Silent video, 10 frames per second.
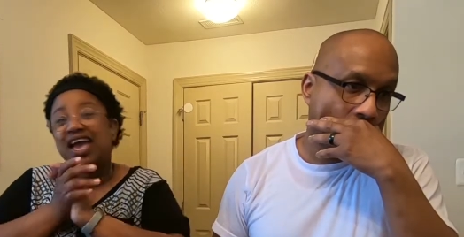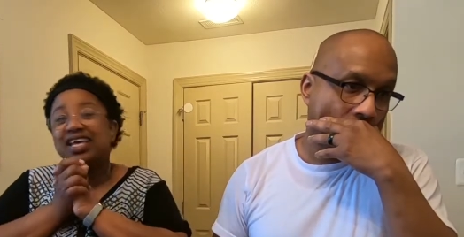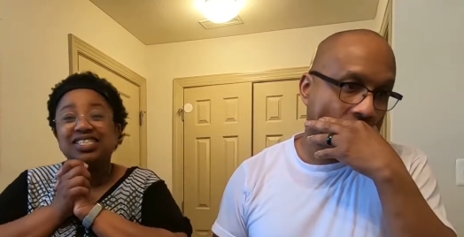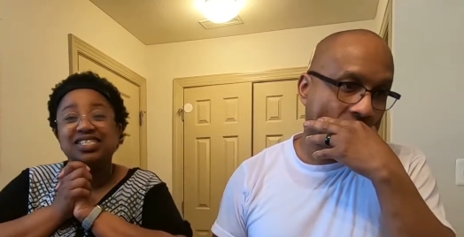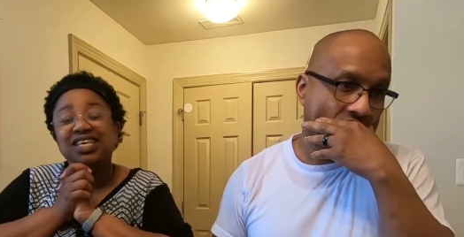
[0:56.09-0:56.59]

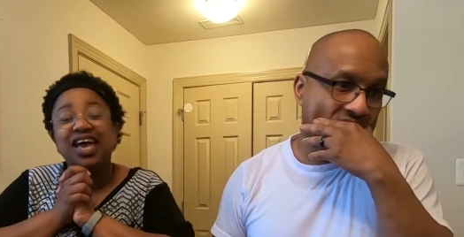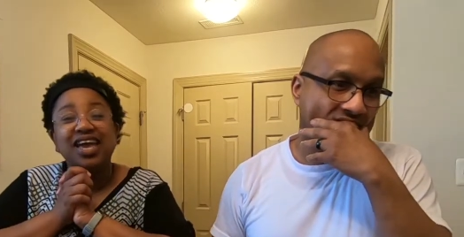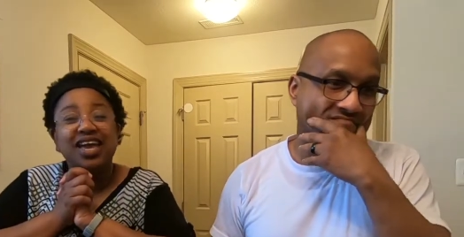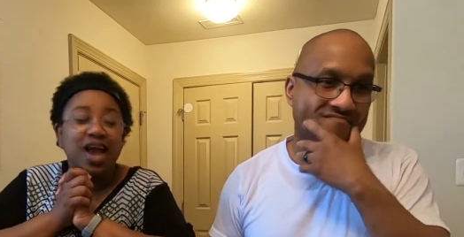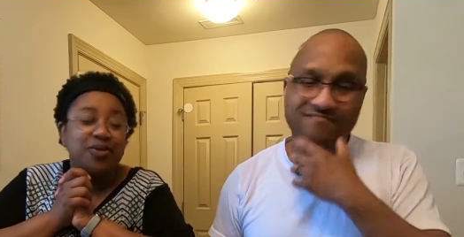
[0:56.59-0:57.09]
Speaker 1: And
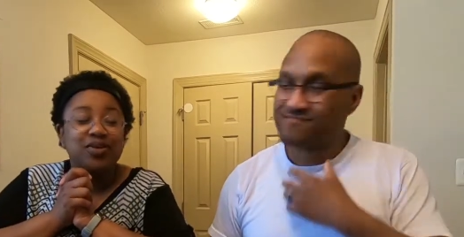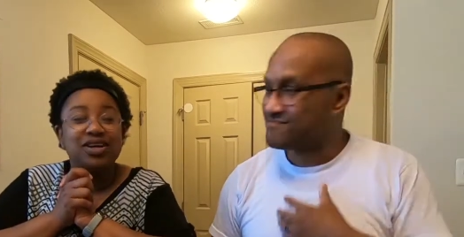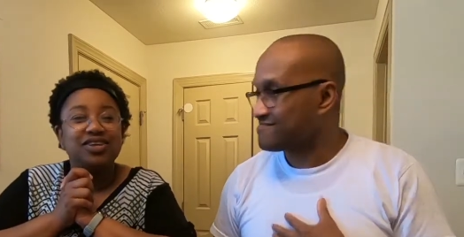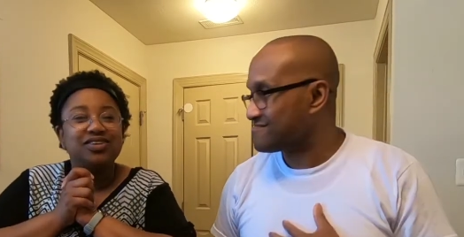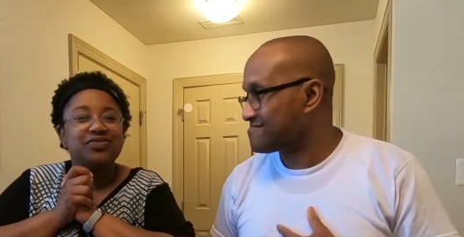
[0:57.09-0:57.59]
today
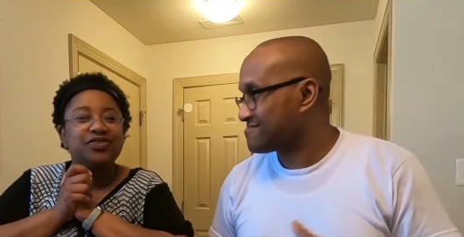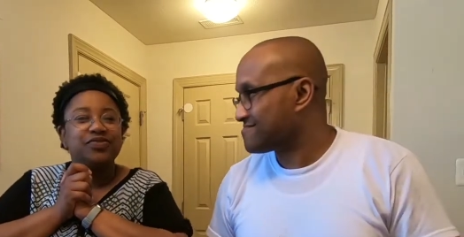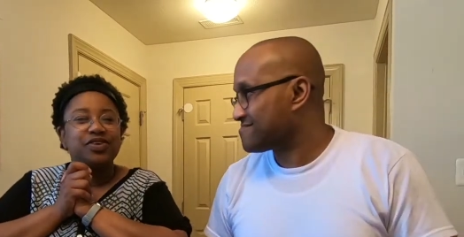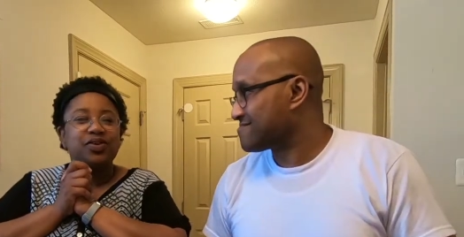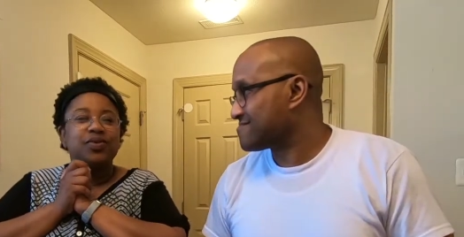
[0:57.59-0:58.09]
we're gonna
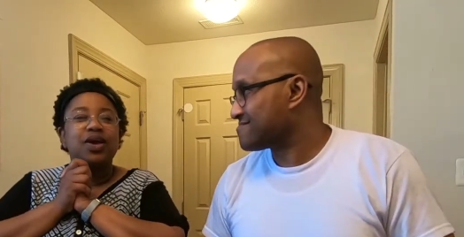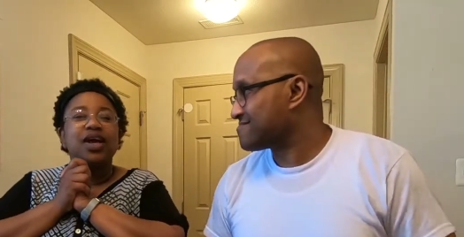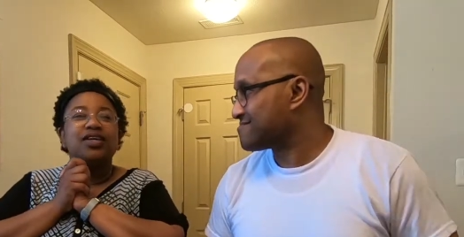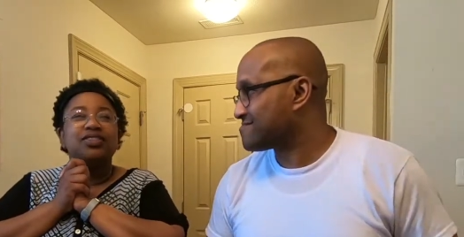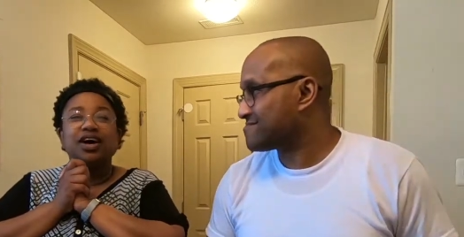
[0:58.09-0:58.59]
review
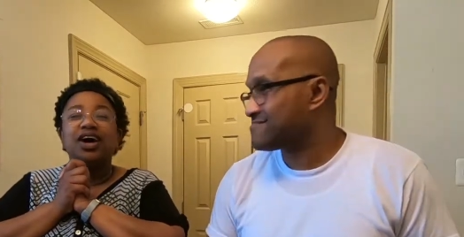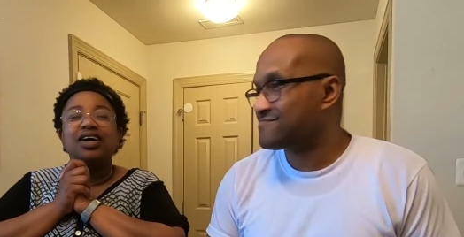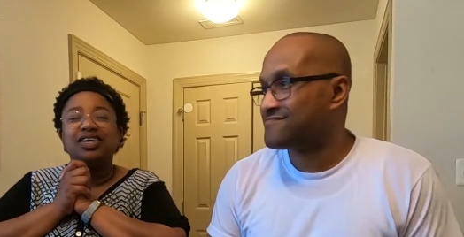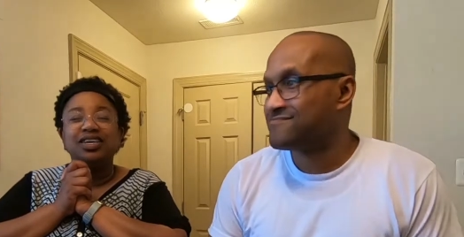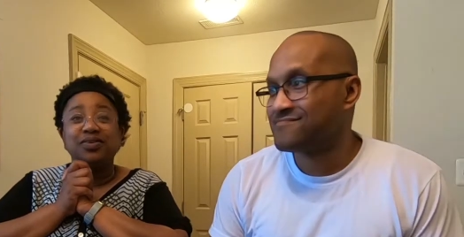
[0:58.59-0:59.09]
the
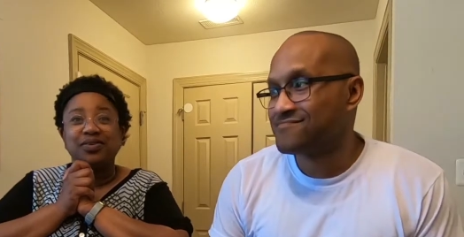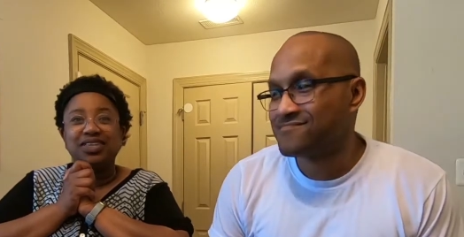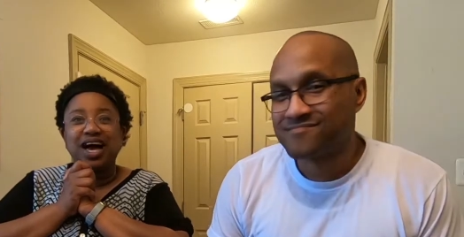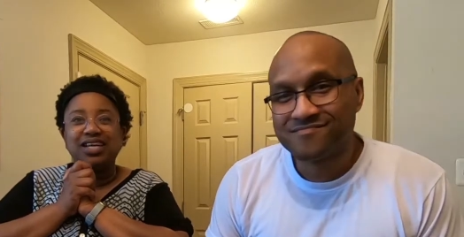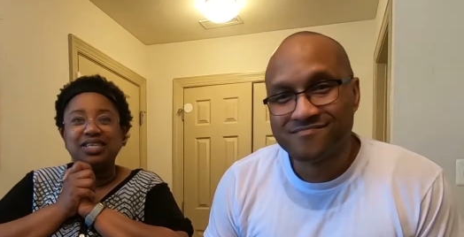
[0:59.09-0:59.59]

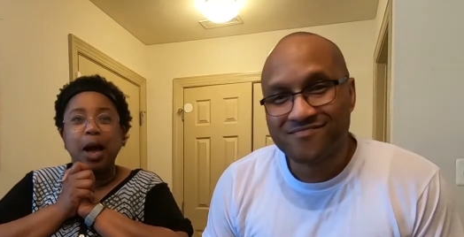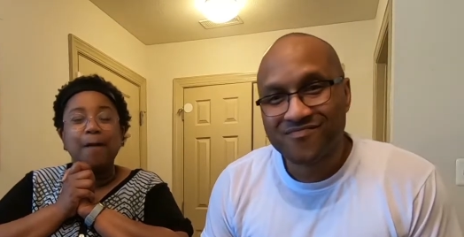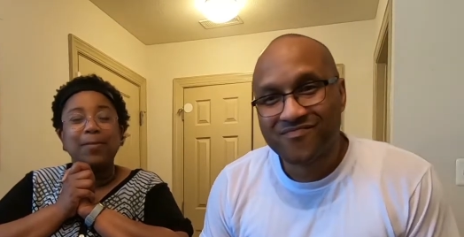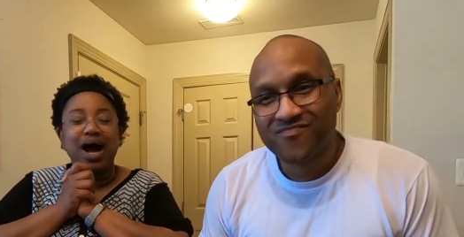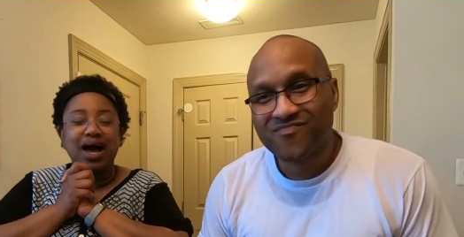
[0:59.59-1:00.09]
Equalizer
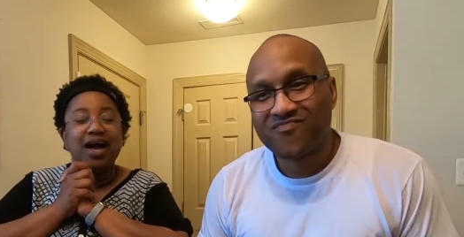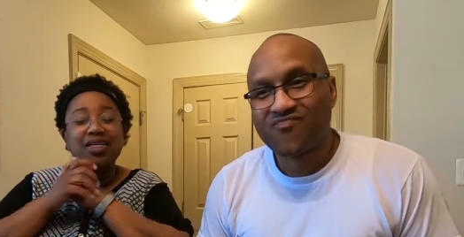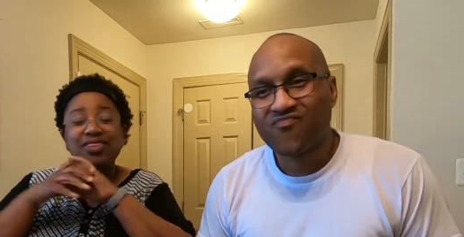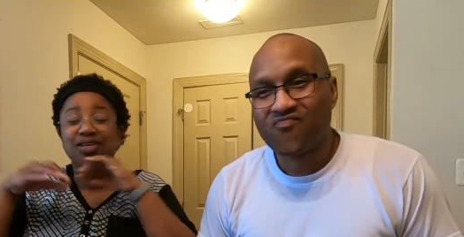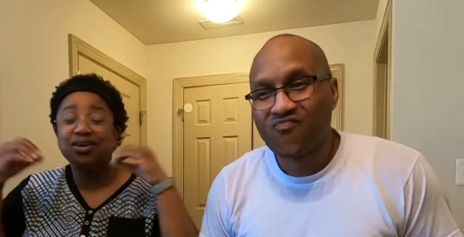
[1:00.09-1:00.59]
by
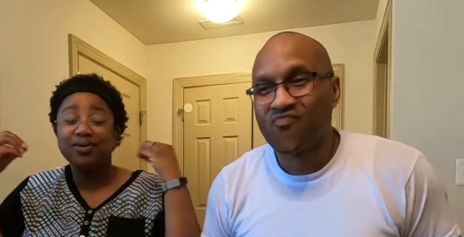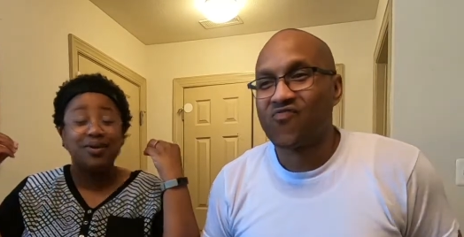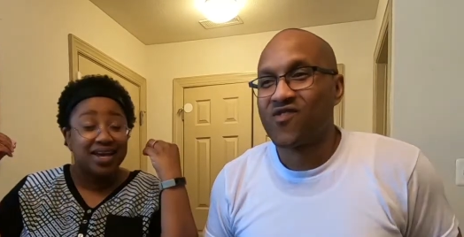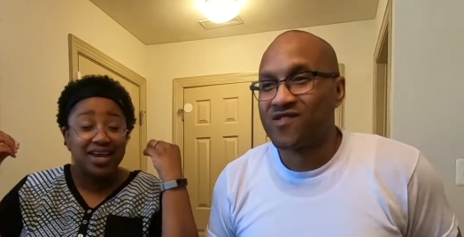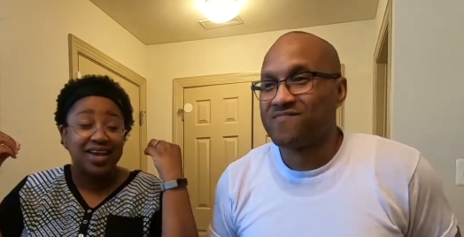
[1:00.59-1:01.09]
the
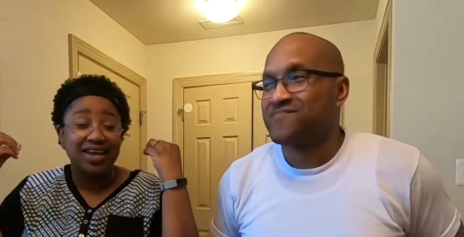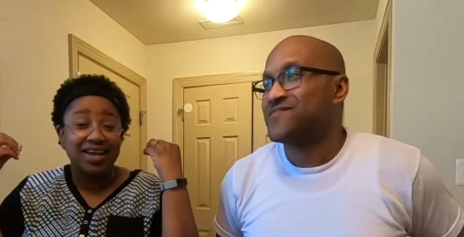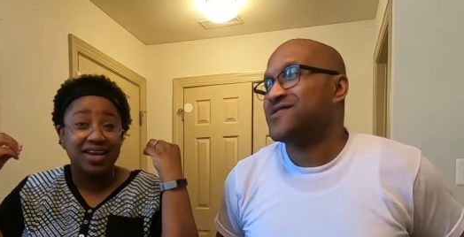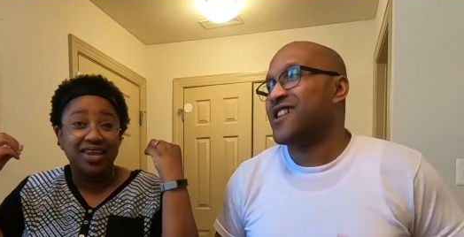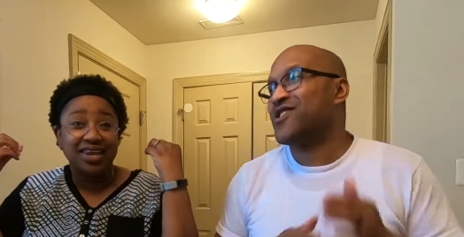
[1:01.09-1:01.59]

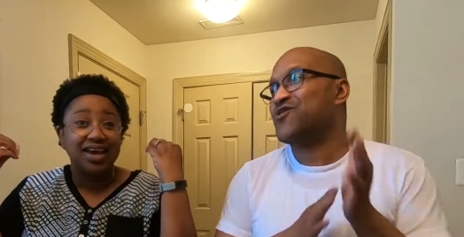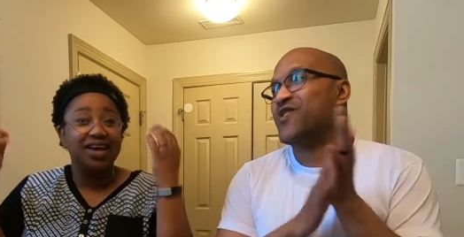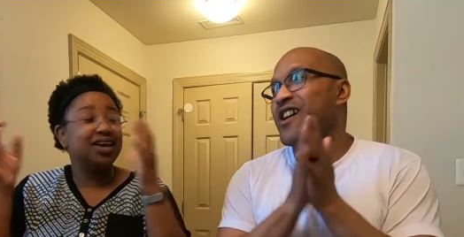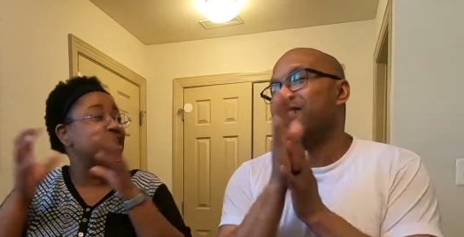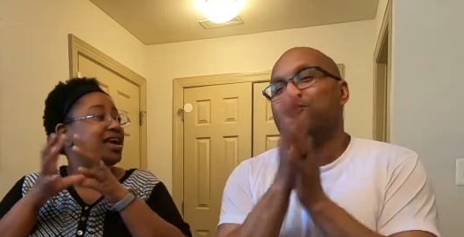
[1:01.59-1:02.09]
queen. That's
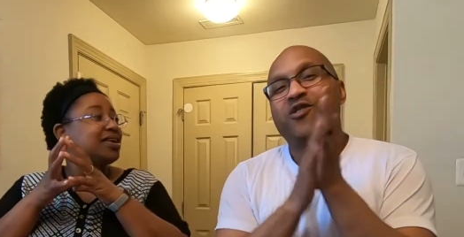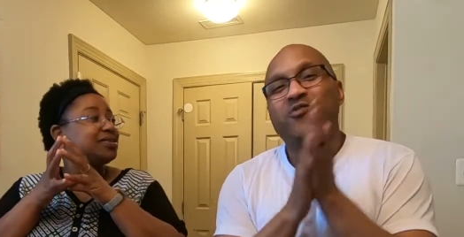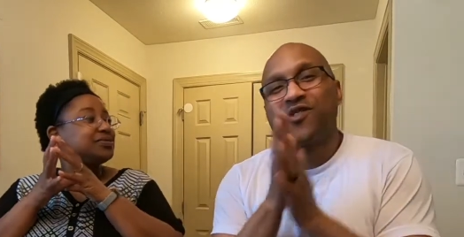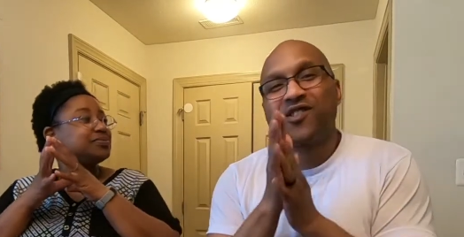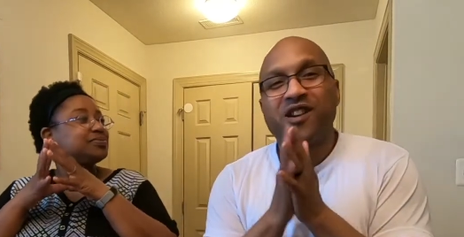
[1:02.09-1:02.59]
Speaker 2: right. We
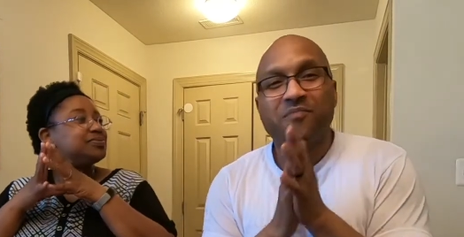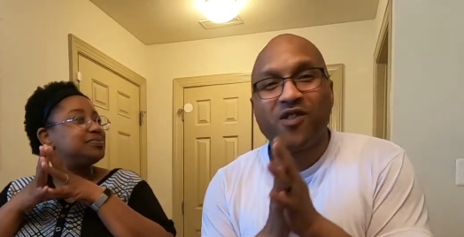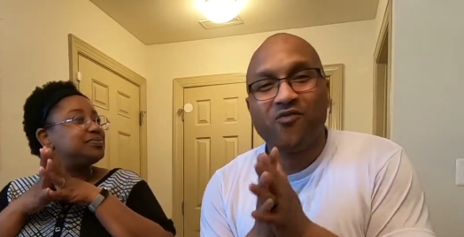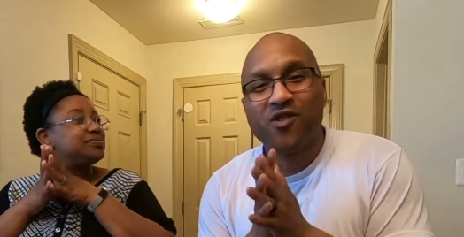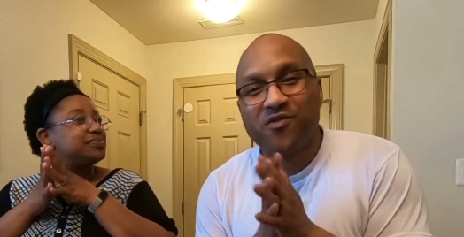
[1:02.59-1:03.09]
were a
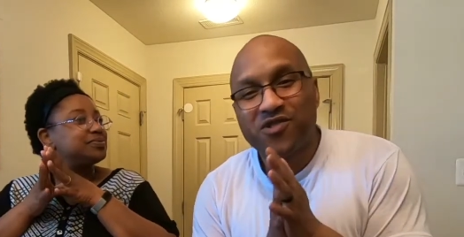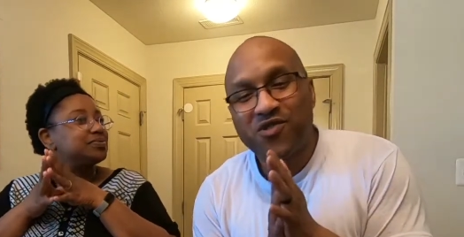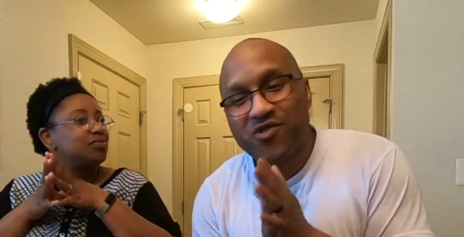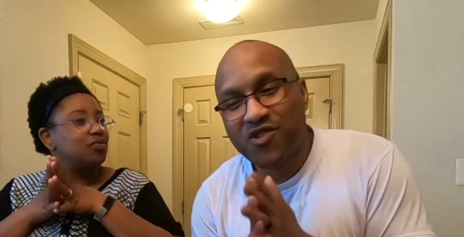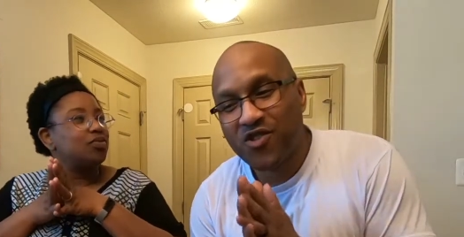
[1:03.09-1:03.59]
couple. We were
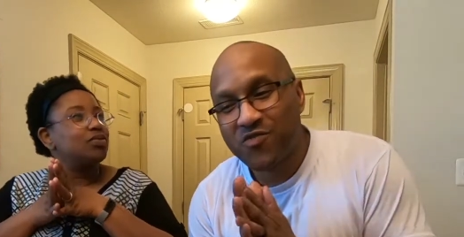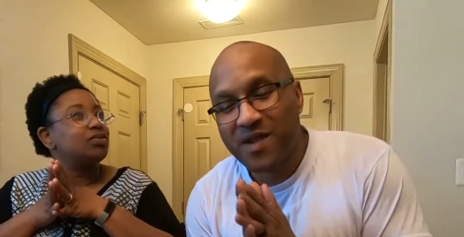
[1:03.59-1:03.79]
two shows